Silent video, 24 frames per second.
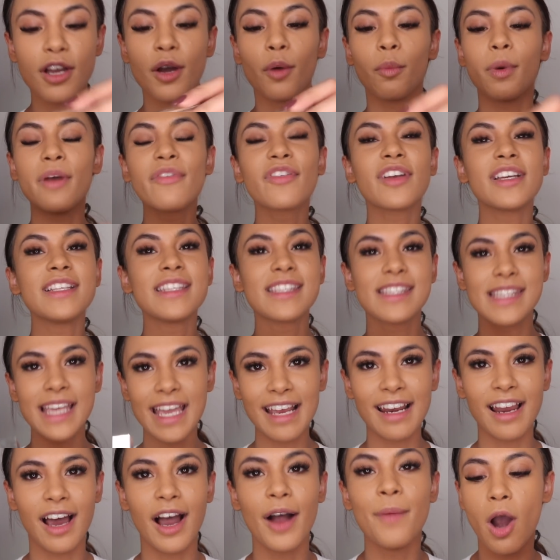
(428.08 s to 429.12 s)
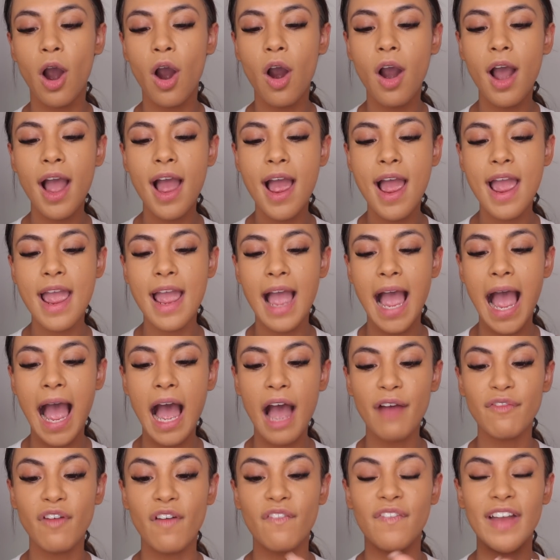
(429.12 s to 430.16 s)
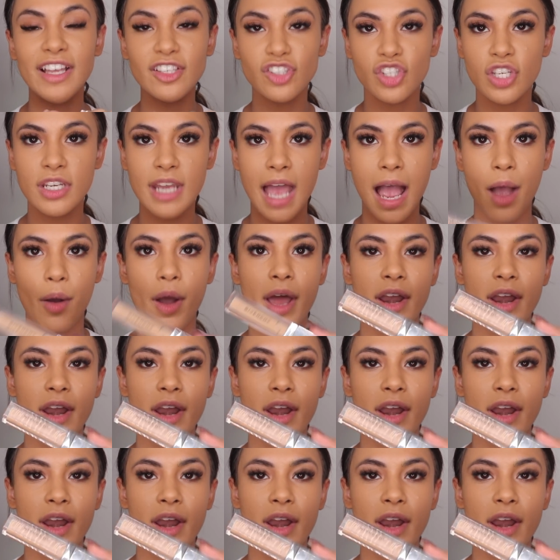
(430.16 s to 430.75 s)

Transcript: With concealer, I have ventured out,